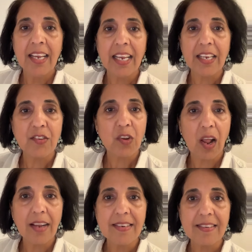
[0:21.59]
It's
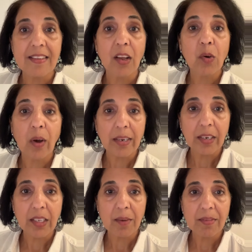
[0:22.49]
not just the
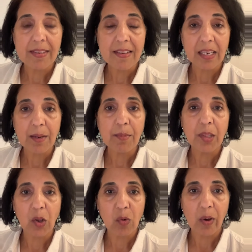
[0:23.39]
quantity of the sleep,
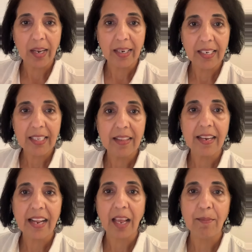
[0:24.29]
the quality, the
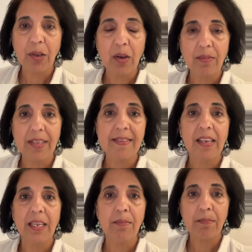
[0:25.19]
timing of the
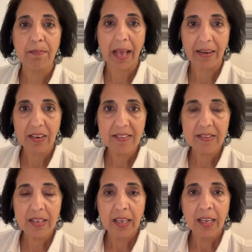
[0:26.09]
sleep
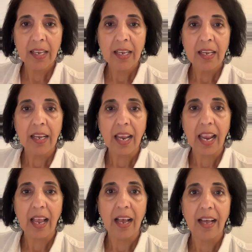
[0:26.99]
matters.
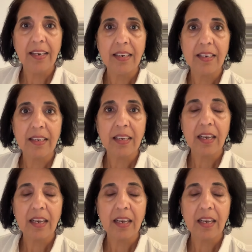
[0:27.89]
And